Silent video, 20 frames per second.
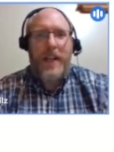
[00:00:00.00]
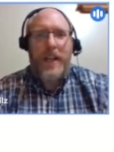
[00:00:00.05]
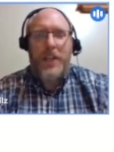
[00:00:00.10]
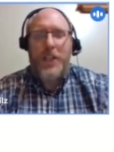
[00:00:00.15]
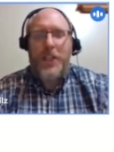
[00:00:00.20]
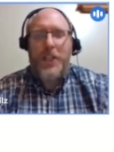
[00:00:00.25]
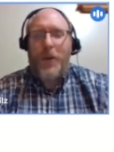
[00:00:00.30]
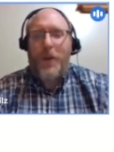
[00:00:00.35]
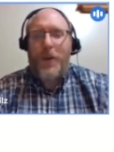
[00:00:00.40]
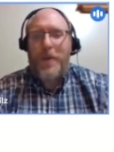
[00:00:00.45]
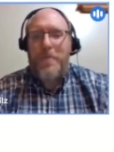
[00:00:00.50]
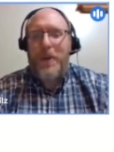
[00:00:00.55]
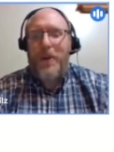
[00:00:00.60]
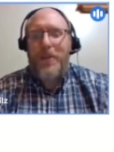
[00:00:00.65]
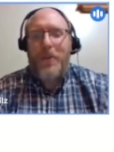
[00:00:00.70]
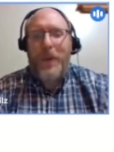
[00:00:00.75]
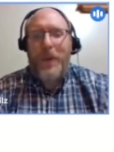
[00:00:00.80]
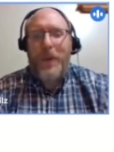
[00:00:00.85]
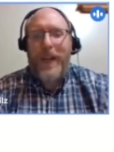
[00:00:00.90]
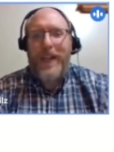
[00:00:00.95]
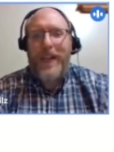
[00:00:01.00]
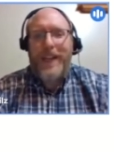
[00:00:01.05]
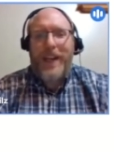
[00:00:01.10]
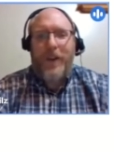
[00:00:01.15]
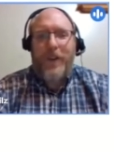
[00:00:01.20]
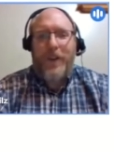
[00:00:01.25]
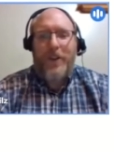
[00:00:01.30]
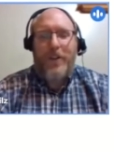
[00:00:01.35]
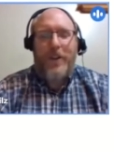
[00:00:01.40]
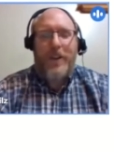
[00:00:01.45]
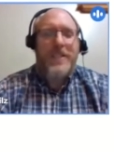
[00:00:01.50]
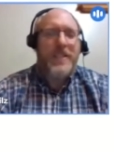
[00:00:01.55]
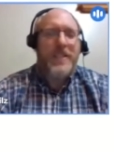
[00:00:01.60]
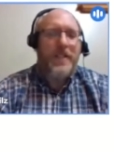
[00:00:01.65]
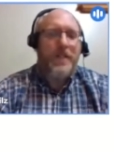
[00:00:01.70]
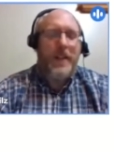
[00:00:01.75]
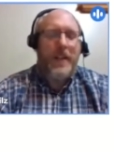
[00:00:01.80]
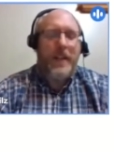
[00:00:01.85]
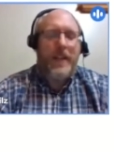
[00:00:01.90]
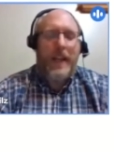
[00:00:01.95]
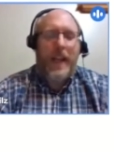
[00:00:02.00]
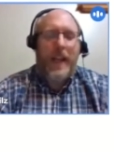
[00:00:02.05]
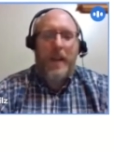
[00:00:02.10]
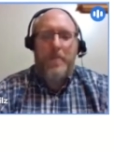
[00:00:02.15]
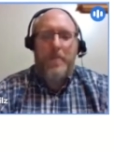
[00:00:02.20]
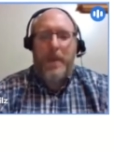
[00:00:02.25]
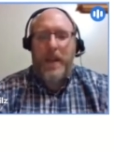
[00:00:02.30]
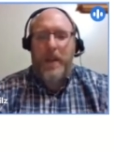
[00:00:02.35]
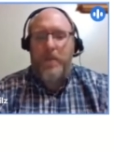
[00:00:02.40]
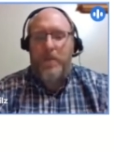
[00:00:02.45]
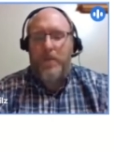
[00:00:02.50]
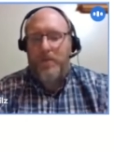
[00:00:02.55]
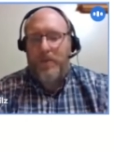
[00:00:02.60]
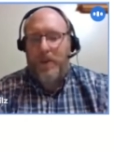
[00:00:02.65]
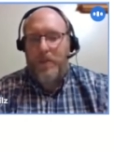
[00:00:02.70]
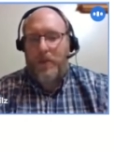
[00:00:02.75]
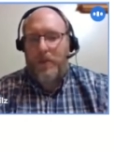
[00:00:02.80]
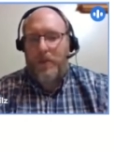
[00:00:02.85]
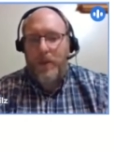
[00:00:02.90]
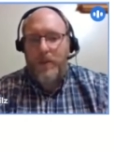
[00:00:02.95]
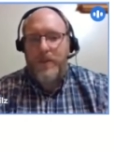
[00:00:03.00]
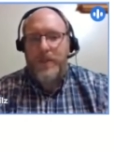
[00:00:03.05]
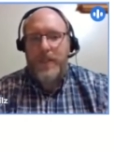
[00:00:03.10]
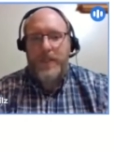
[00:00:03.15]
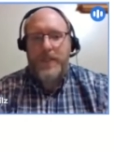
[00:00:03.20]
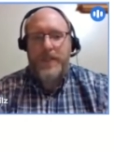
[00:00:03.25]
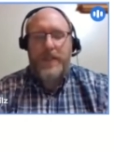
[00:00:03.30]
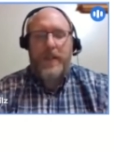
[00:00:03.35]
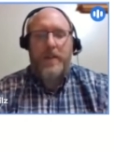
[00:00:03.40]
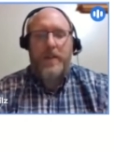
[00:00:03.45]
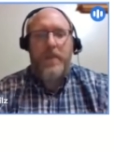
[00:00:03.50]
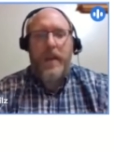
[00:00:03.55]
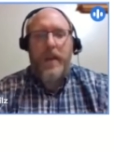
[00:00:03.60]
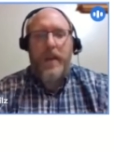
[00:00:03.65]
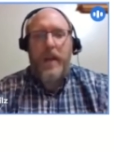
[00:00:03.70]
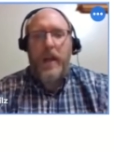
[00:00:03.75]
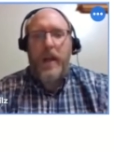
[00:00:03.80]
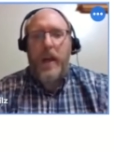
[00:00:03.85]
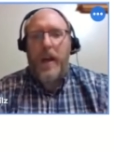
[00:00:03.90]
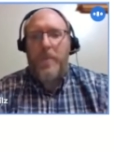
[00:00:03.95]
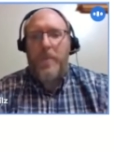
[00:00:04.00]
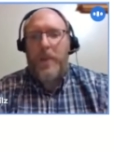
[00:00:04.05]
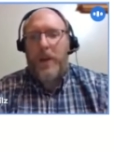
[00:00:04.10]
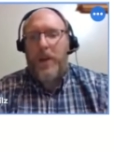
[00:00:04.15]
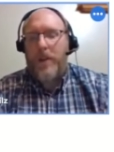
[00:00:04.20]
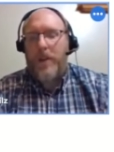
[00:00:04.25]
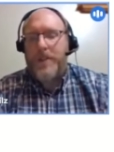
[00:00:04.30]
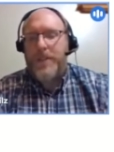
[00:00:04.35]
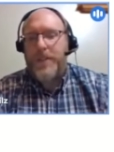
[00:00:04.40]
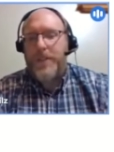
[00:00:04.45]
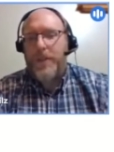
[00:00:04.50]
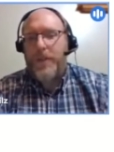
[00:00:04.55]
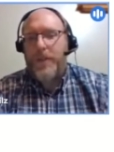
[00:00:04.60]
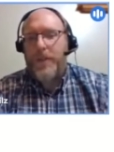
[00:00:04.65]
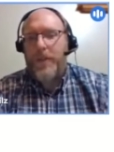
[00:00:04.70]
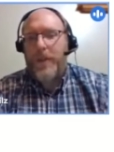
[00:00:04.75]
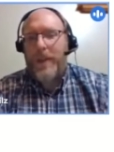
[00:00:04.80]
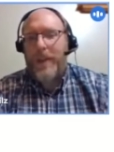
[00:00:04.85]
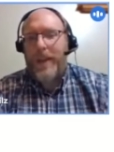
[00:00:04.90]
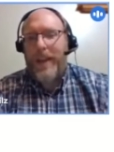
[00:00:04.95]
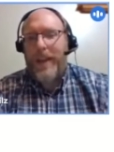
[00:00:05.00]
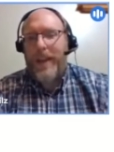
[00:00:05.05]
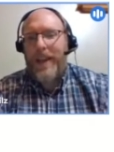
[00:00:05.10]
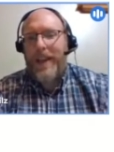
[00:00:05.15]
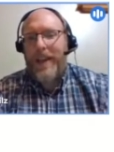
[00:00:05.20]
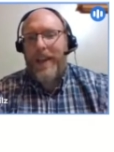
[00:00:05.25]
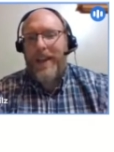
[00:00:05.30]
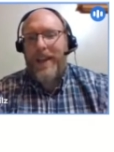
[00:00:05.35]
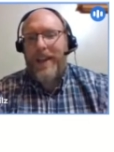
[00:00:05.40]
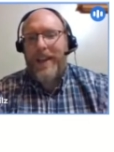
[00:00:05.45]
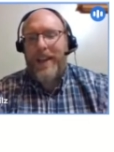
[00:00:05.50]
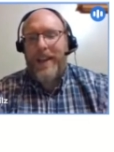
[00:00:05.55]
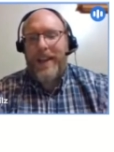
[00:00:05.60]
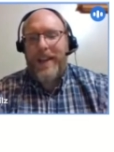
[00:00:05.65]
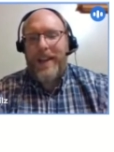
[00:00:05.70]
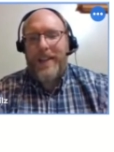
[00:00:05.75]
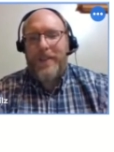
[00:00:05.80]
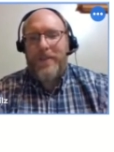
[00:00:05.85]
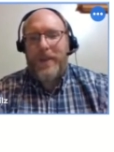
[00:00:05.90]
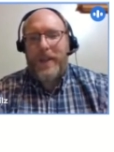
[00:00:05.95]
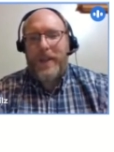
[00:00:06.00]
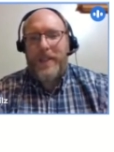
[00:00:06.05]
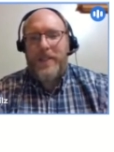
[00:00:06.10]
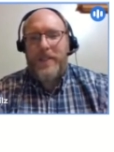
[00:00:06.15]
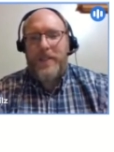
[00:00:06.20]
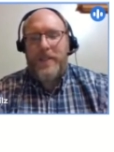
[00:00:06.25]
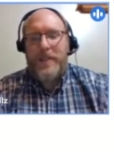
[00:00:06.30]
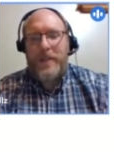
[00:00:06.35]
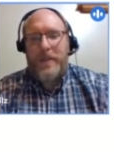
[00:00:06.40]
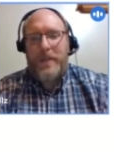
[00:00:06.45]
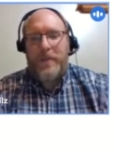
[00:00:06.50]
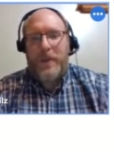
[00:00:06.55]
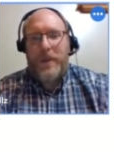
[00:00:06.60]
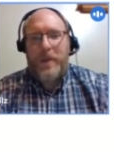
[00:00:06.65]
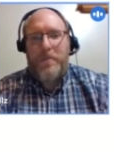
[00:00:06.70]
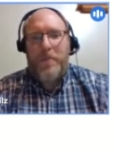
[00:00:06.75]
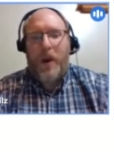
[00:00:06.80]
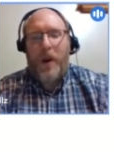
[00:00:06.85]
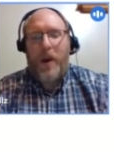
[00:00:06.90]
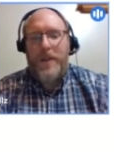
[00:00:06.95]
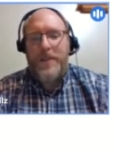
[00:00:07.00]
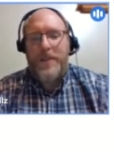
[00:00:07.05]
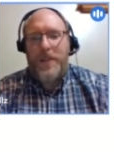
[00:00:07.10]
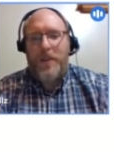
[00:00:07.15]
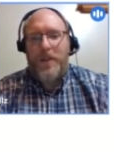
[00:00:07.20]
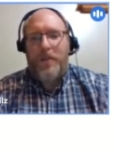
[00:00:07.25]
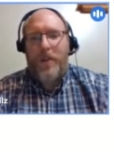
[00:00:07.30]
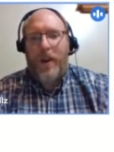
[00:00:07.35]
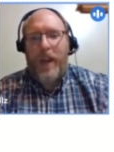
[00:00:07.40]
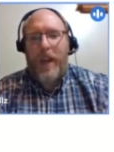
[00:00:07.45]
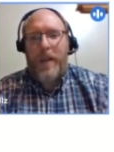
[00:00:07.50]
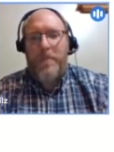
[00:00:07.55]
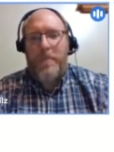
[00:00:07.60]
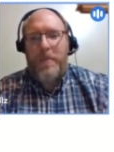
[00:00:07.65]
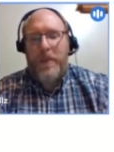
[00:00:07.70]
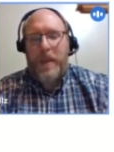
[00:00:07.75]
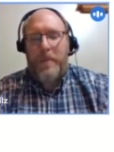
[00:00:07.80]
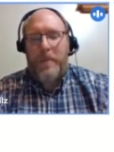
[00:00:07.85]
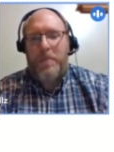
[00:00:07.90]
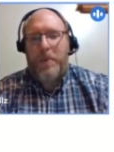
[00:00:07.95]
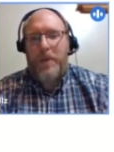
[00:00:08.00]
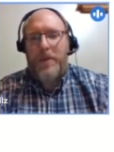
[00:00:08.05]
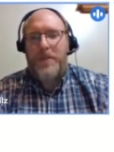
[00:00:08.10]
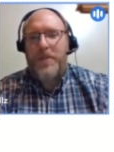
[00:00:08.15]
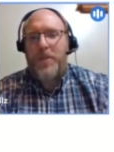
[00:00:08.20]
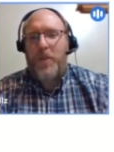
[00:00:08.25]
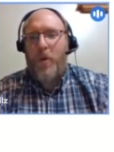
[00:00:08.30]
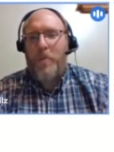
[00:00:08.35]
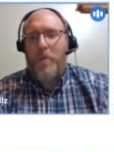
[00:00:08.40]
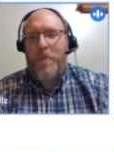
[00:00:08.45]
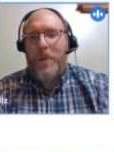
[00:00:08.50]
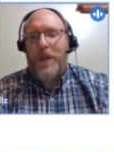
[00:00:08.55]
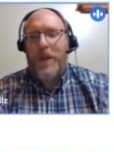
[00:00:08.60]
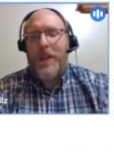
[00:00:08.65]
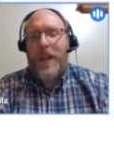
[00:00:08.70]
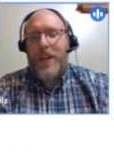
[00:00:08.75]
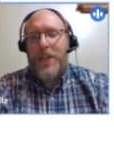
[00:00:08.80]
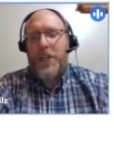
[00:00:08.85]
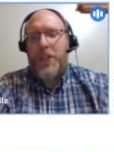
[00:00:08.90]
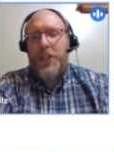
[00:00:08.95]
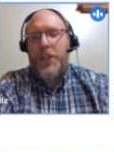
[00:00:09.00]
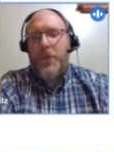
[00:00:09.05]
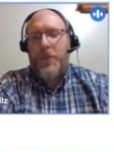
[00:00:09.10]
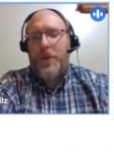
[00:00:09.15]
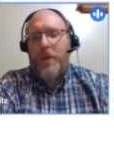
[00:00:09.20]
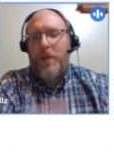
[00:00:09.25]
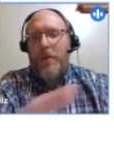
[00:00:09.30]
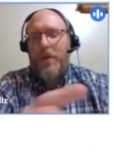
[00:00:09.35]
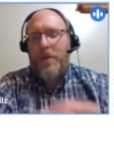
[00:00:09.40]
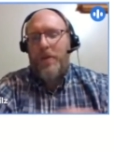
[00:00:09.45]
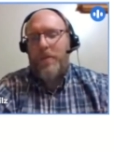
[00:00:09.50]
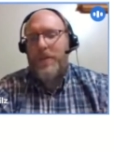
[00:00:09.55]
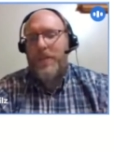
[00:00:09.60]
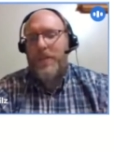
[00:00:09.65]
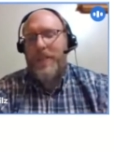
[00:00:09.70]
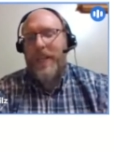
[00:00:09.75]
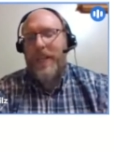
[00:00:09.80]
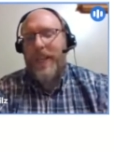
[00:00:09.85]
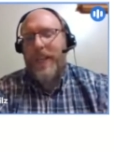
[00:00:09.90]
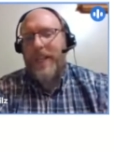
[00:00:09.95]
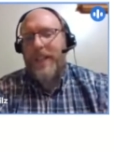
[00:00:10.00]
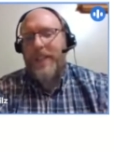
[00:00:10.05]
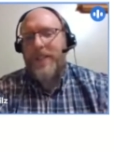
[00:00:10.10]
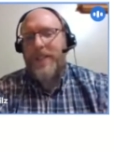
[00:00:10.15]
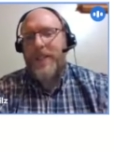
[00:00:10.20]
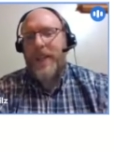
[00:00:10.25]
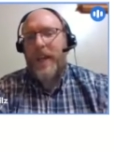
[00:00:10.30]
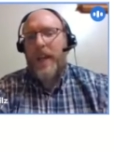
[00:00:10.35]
showing milkweed and how aggressive it can be from a root system, but also when the pods are ripe, they burst open and shoot out those seeds